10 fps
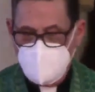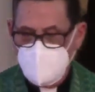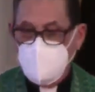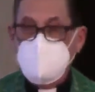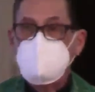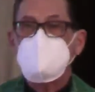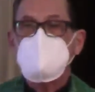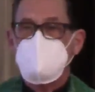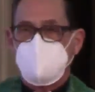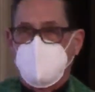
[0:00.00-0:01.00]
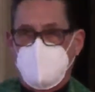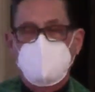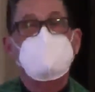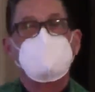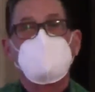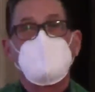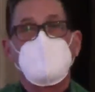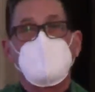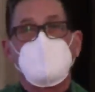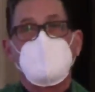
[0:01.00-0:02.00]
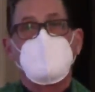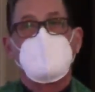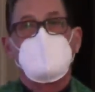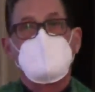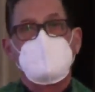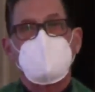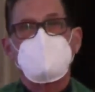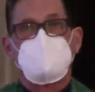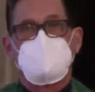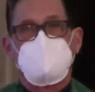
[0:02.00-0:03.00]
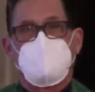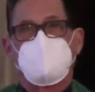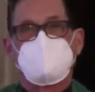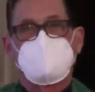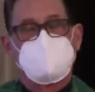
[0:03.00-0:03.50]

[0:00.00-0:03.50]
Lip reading: we can say, love yourself.